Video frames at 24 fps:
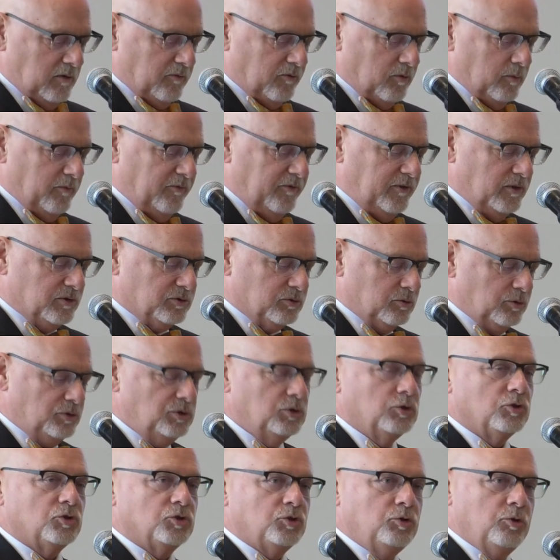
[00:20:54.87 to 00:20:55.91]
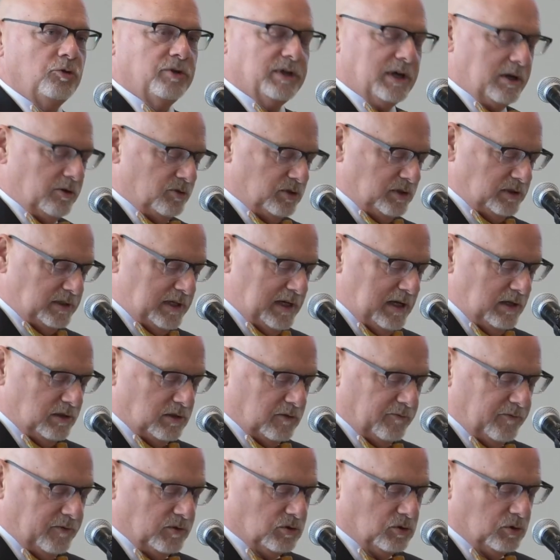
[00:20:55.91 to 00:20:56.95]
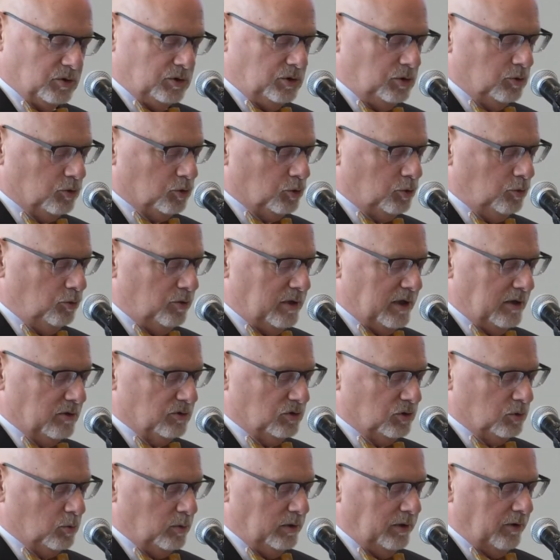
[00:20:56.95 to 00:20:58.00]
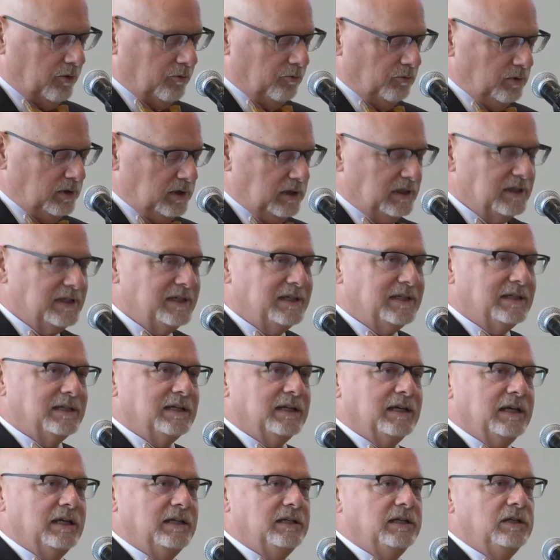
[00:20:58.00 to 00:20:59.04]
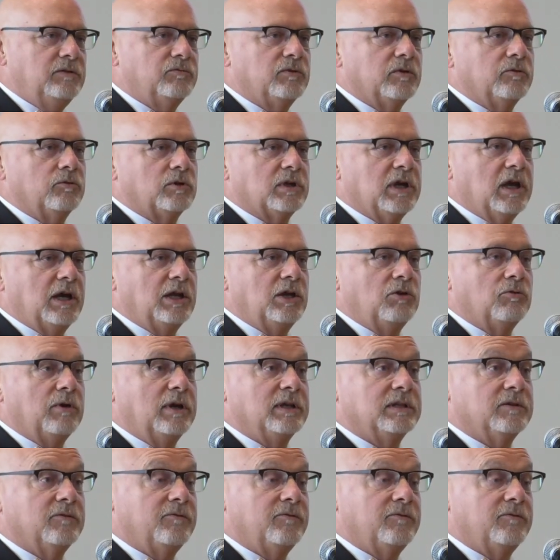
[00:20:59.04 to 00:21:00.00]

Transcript: from fiscal year 2008 to fiscal year 2023, Indian River County ranked